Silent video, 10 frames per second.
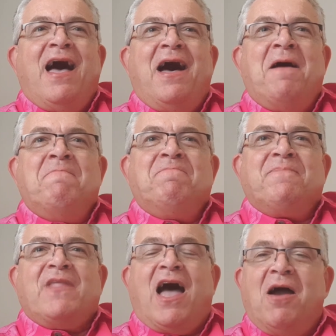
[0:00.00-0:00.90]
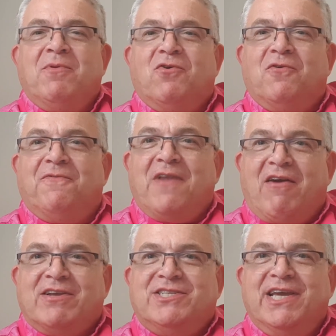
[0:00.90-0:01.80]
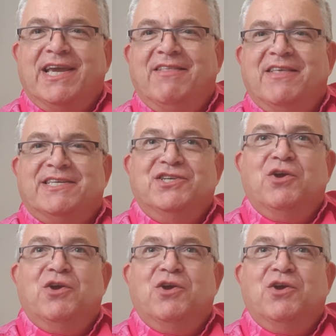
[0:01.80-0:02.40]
I hope you're all flourishing in this